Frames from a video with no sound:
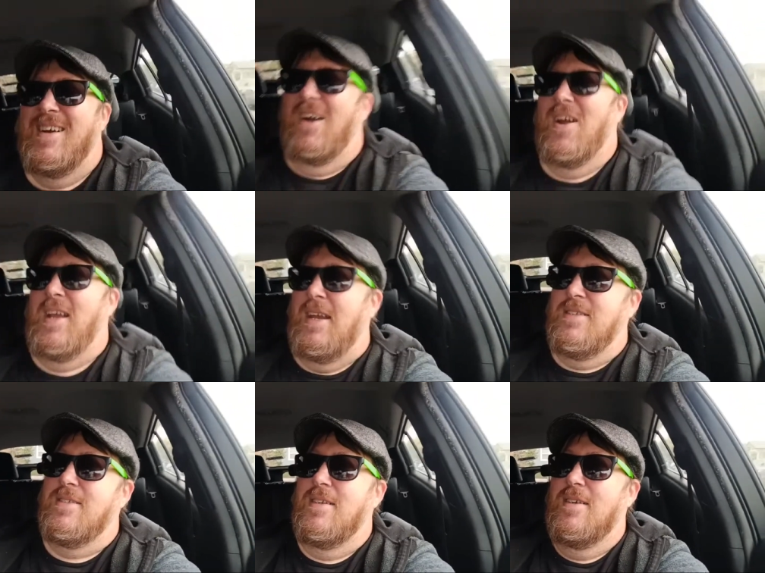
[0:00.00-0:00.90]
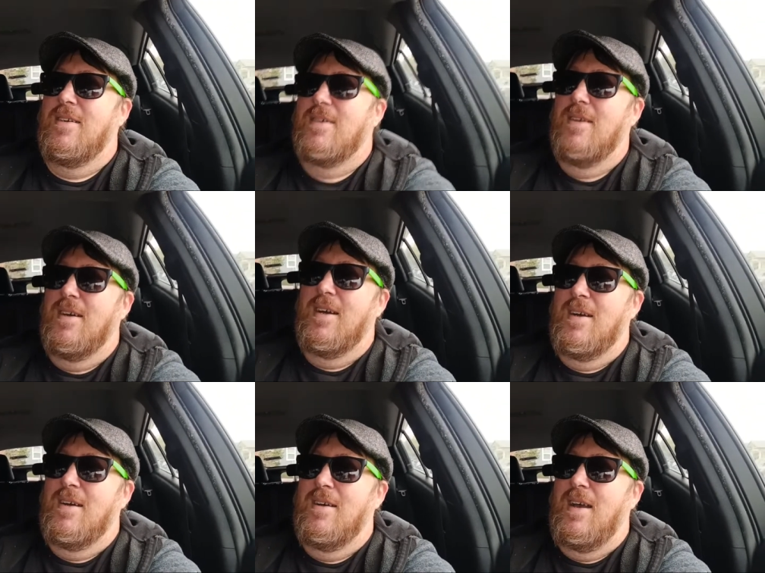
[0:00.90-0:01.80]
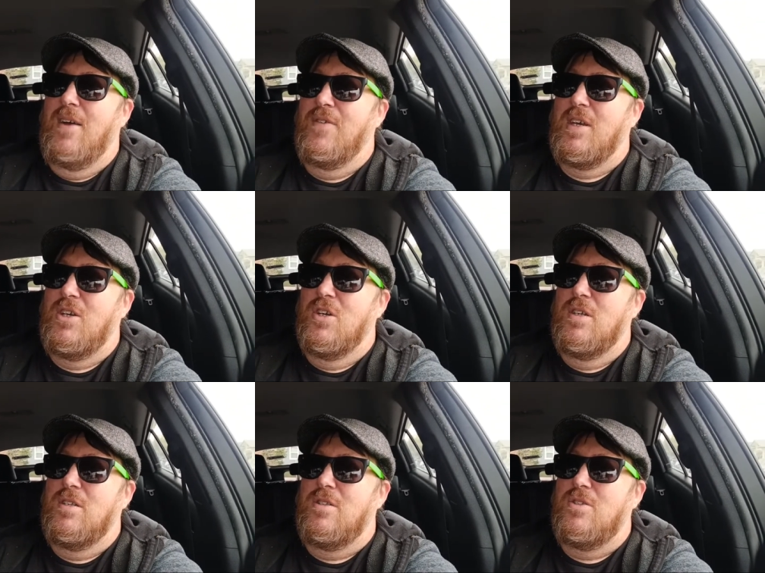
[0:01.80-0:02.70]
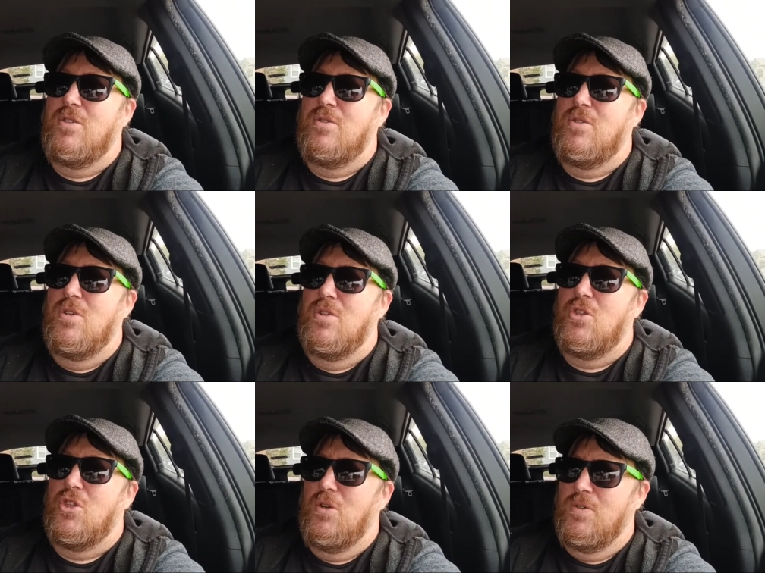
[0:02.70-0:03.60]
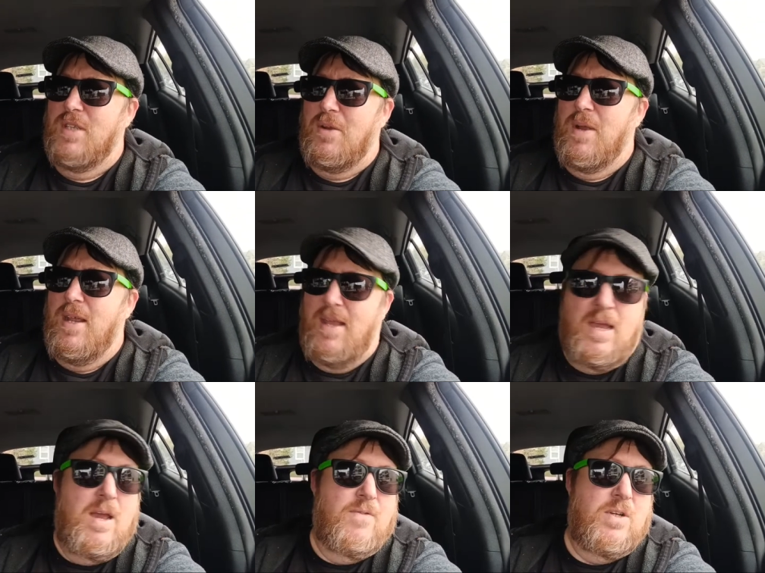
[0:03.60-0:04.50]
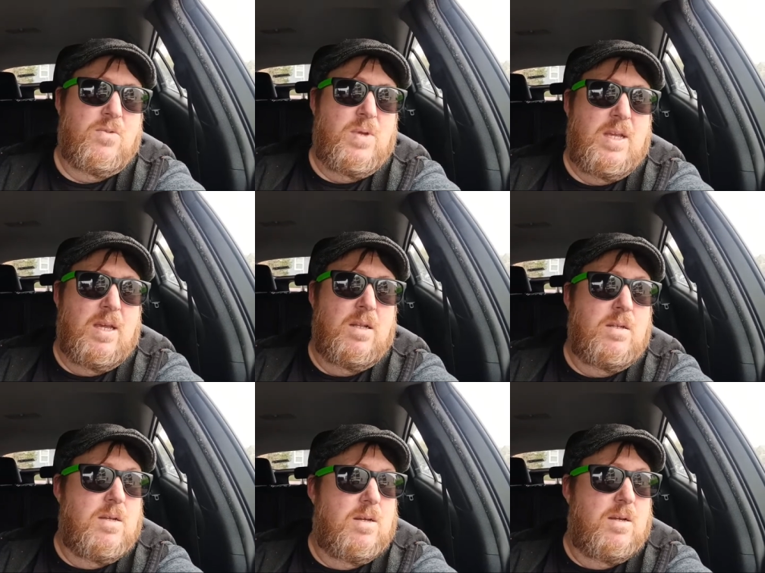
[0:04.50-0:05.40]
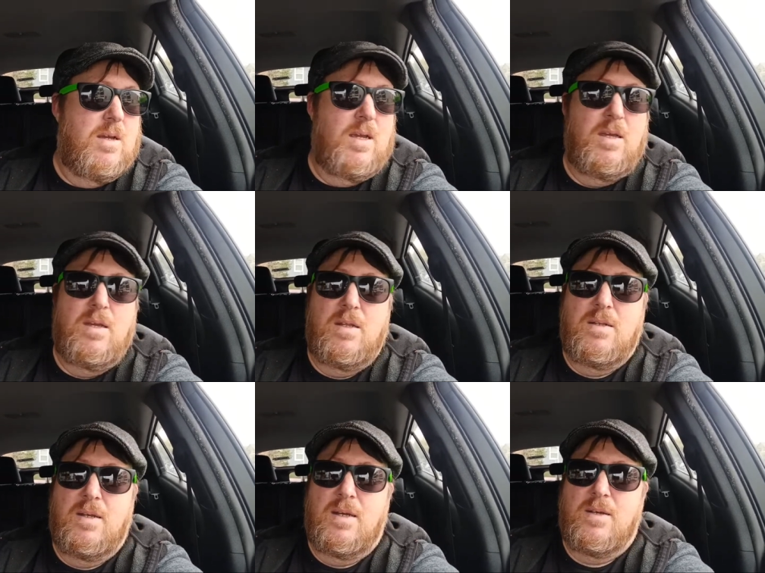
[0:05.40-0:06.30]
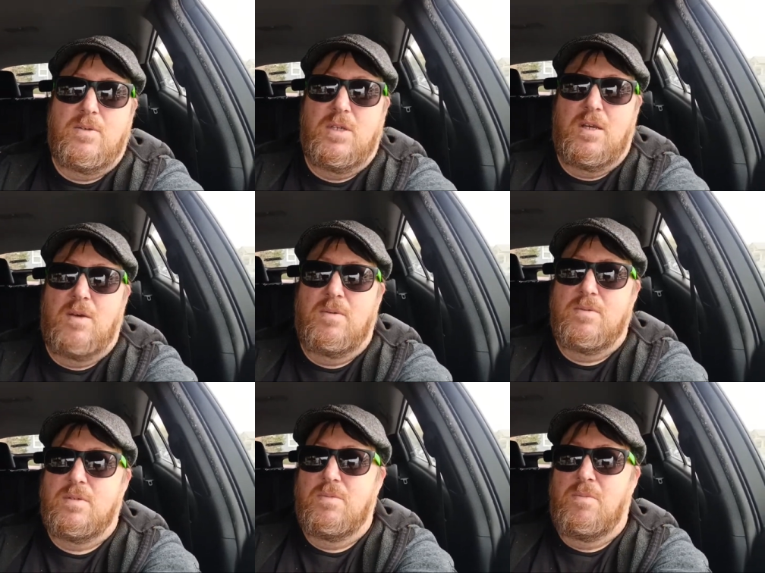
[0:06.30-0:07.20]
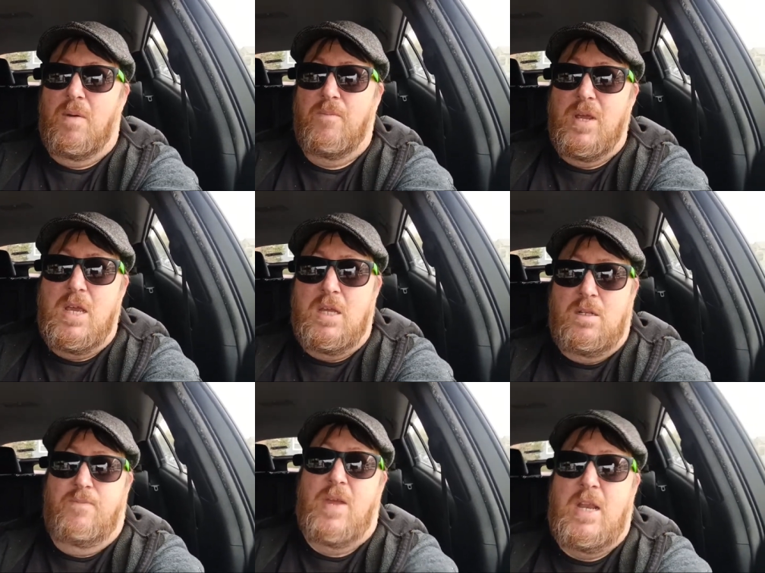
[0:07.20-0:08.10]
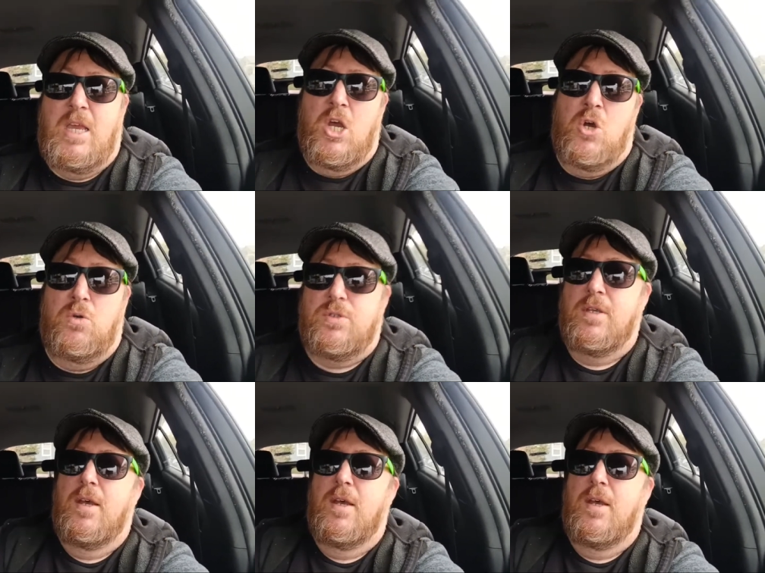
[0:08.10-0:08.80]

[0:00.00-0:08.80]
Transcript: All right, guys. Uh have a good Thursday, right? Yeah, have a good weekend and uh, go check out some of my vid- videos.